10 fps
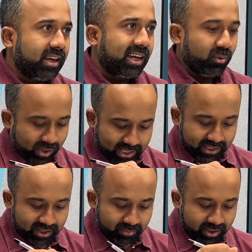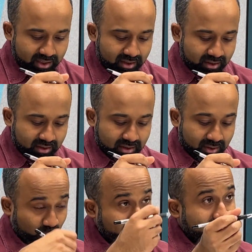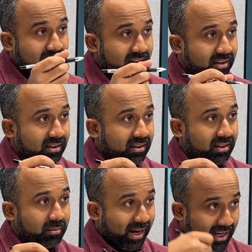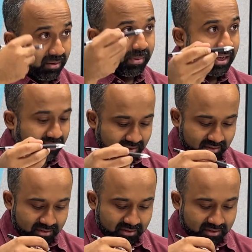And where can be nowhere, the brand ambassador,